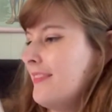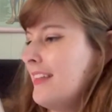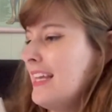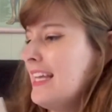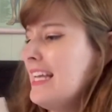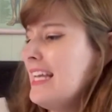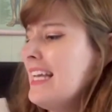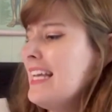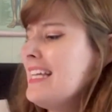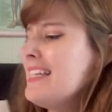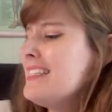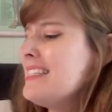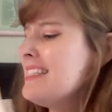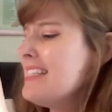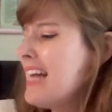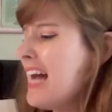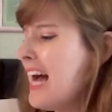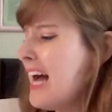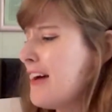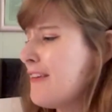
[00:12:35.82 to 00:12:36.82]

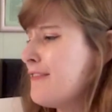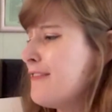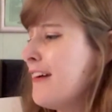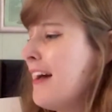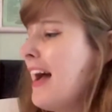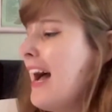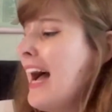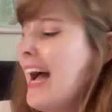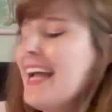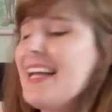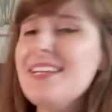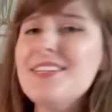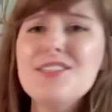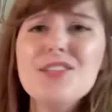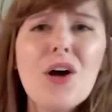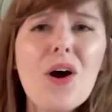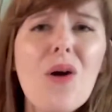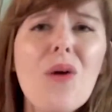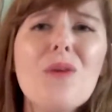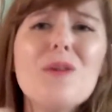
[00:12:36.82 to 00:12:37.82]
Enough! I
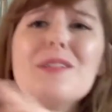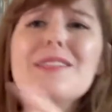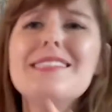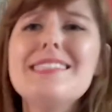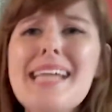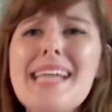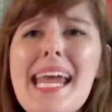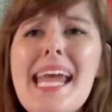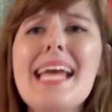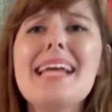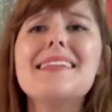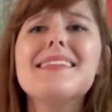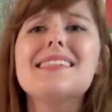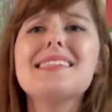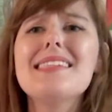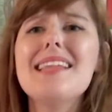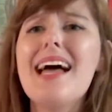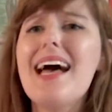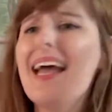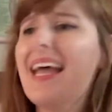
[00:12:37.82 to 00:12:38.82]
don't dance
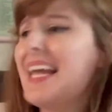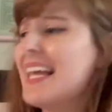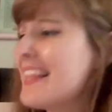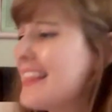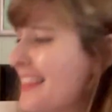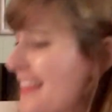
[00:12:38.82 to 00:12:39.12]
like